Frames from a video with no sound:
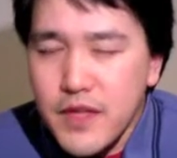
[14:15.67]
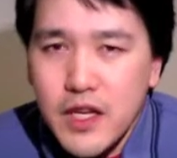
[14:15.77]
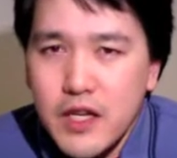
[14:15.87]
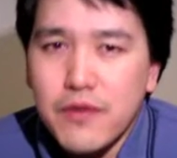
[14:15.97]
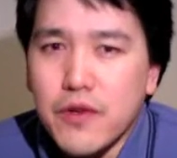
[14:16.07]

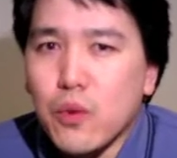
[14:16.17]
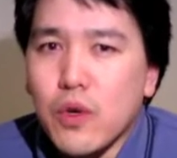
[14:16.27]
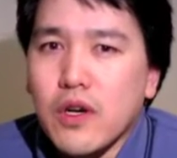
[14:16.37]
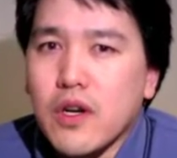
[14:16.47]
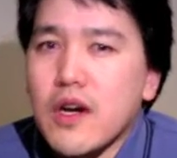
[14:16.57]
and if there
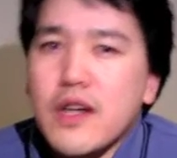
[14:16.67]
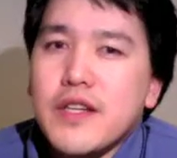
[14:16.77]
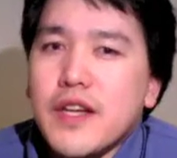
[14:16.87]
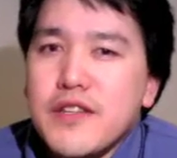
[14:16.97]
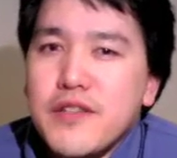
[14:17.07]
were a
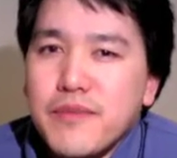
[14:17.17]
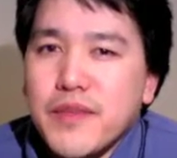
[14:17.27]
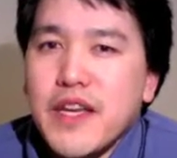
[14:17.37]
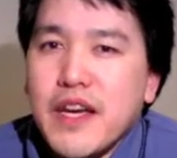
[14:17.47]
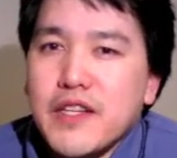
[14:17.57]
contest,
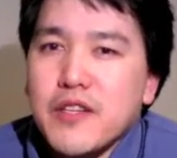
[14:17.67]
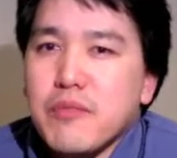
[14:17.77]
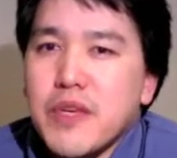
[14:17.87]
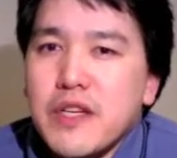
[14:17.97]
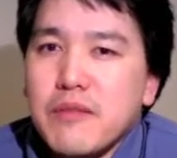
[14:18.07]
and he had to
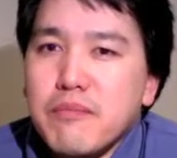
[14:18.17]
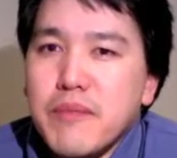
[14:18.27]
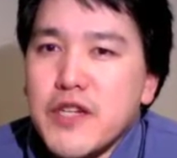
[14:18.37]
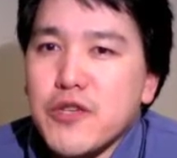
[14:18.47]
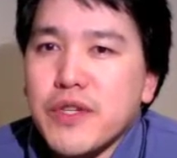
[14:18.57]
compete in
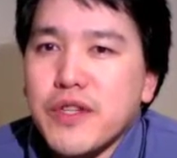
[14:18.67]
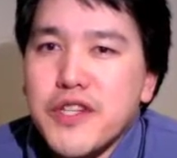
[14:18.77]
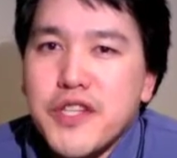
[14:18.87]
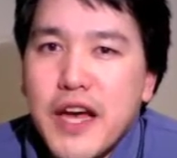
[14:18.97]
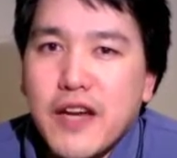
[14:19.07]
measuring the
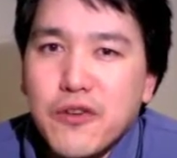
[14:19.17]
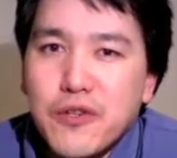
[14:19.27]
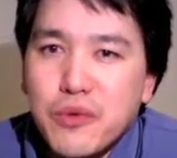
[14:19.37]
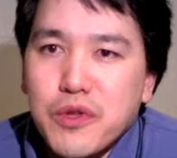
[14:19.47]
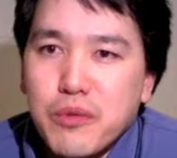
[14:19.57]

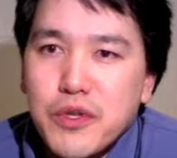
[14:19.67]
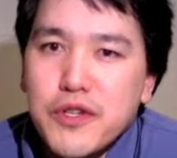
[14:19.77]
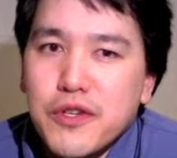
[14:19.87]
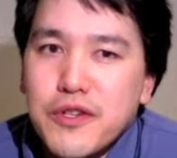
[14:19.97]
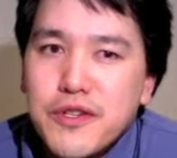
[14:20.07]
shadows with the
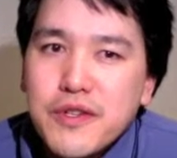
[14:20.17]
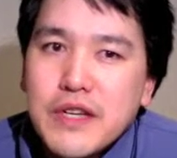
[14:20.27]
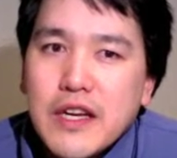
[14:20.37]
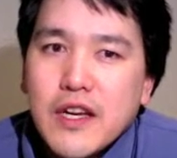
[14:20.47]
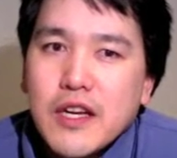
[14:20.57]
prisoners,
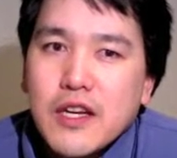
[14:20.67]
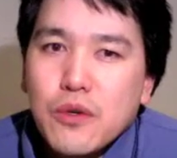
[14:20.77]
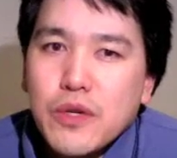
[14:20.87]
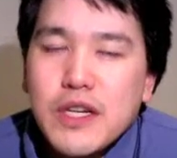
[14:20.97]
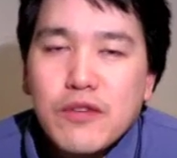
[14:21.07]
who
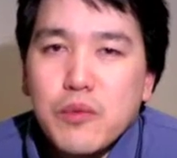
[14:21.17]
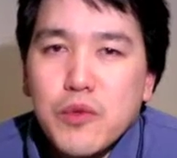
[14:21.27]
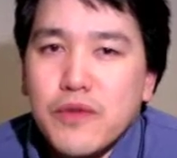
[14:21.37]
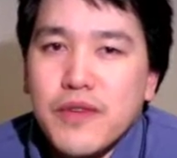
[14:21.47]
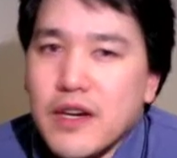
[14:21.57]
had never
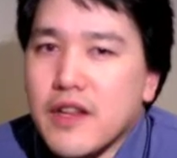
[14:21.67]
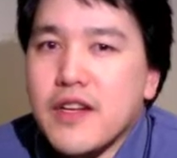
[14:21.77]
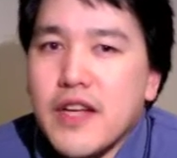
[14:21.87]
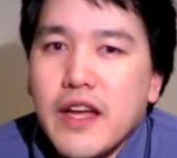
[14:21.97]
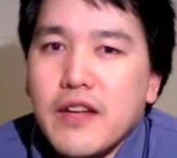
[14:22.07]
moved out of the
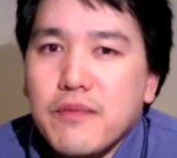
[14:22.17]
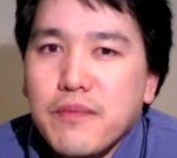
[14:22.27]
den,